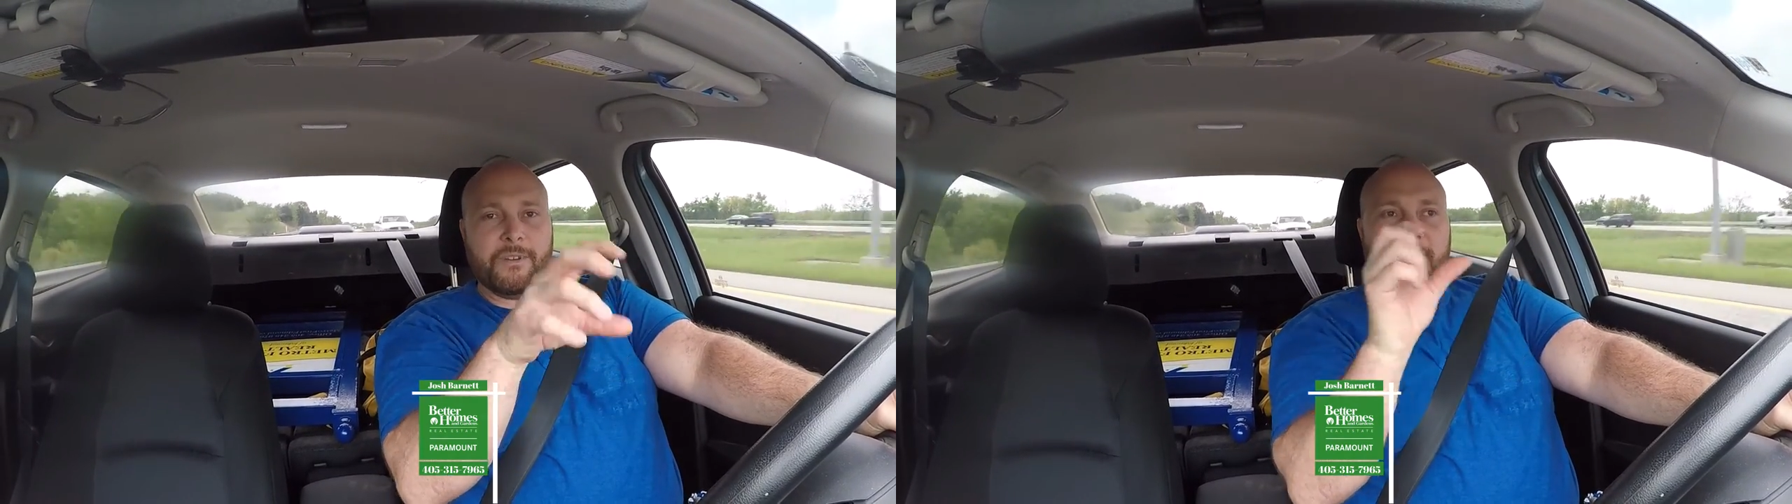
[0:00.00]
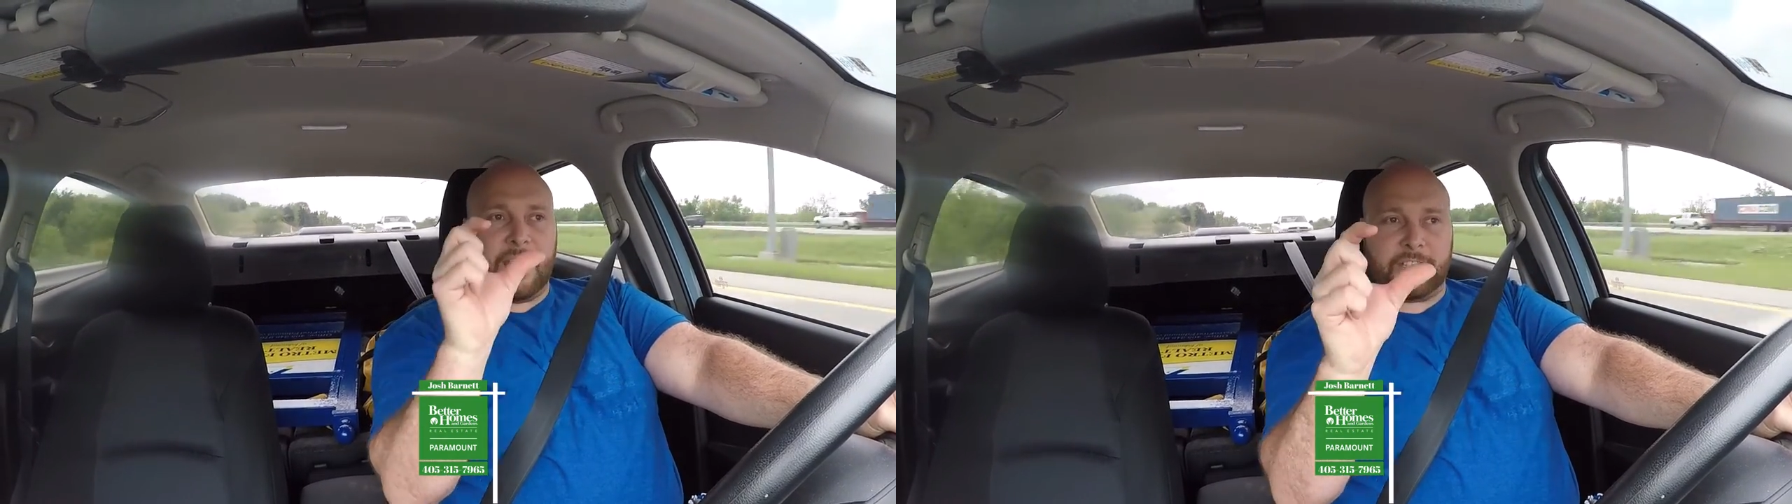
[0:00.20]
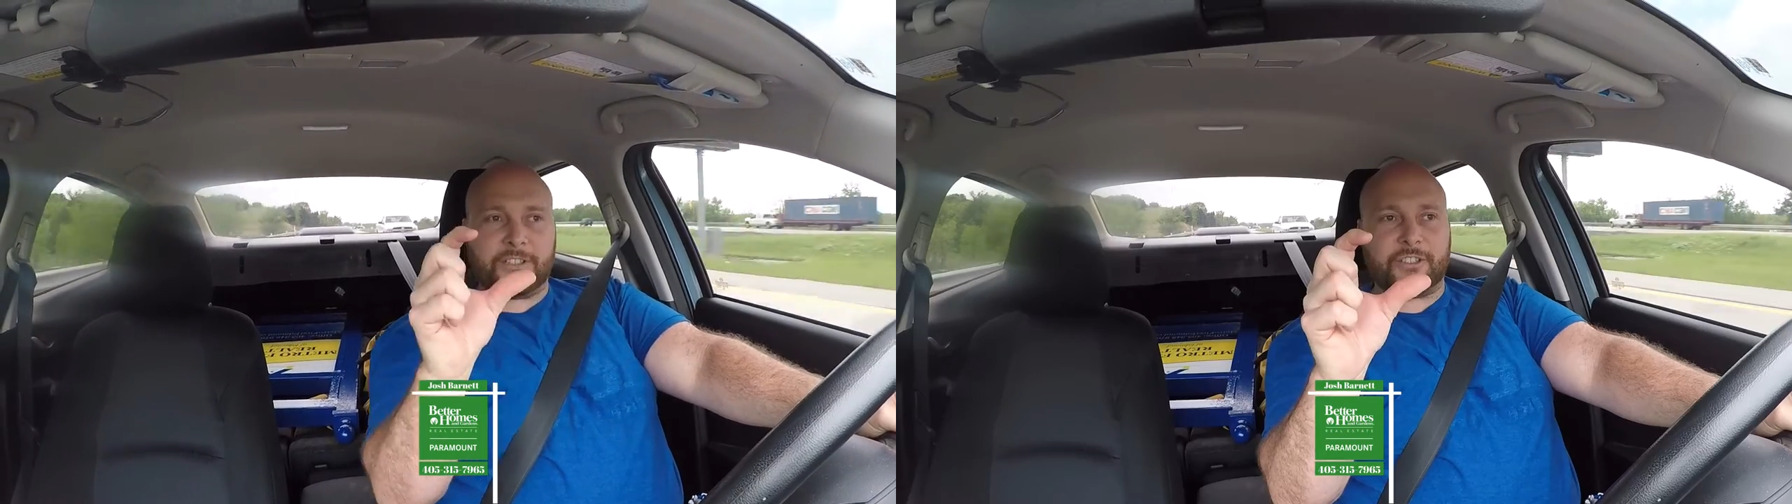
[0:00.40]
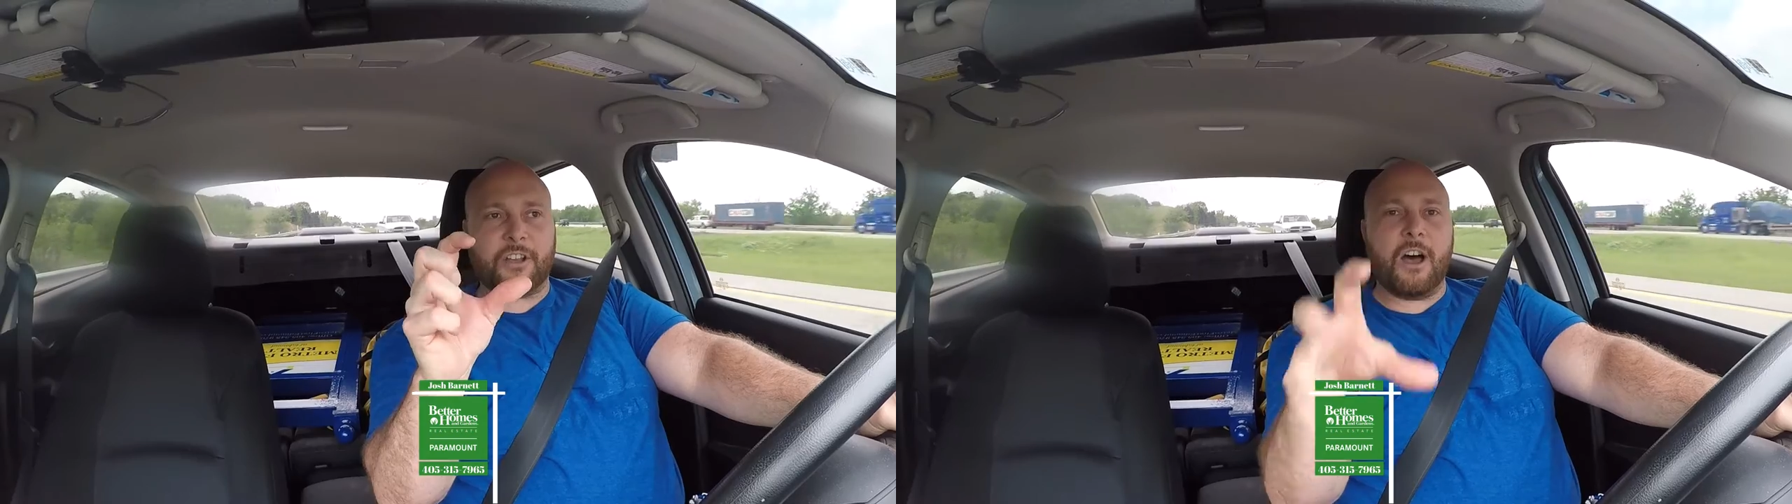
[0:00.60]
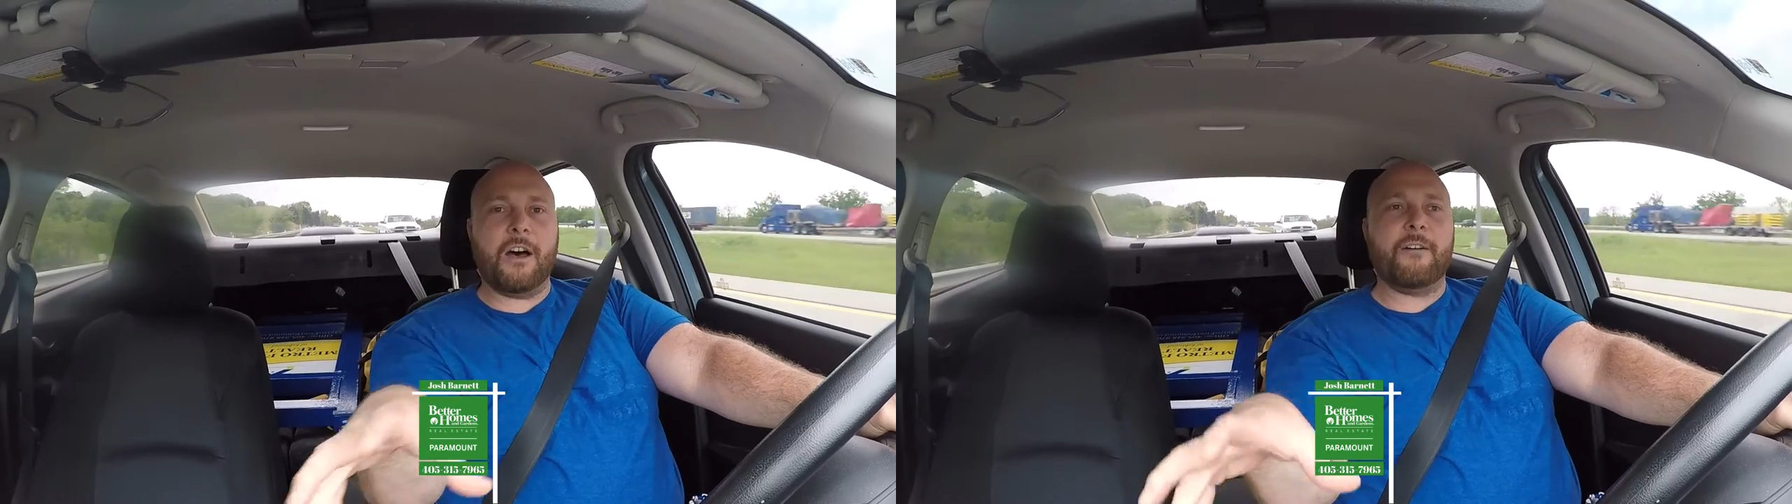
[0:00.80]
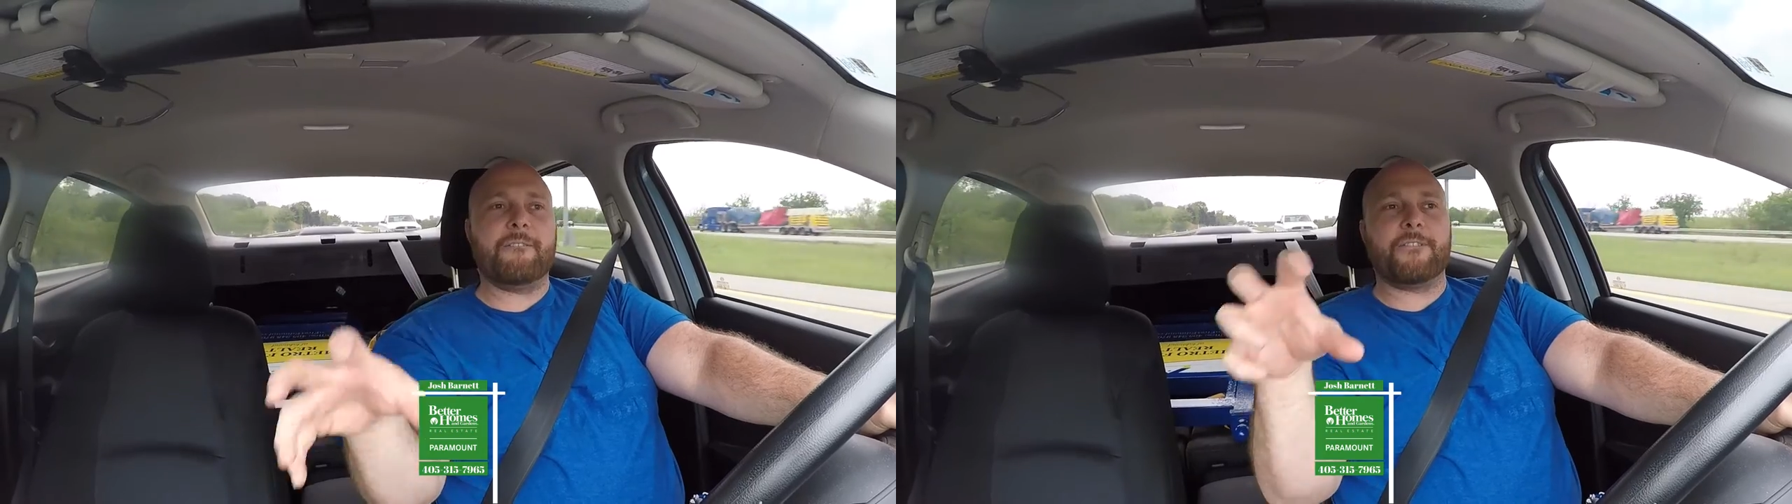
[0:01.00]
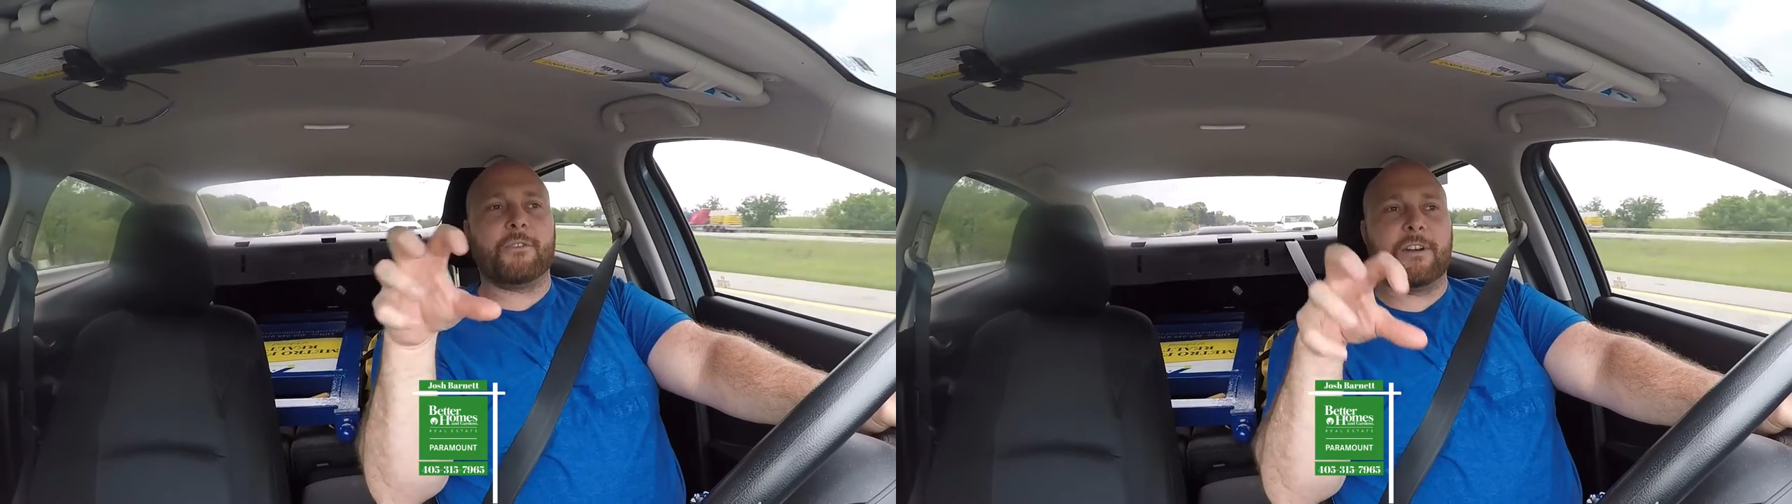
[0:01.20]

niche of the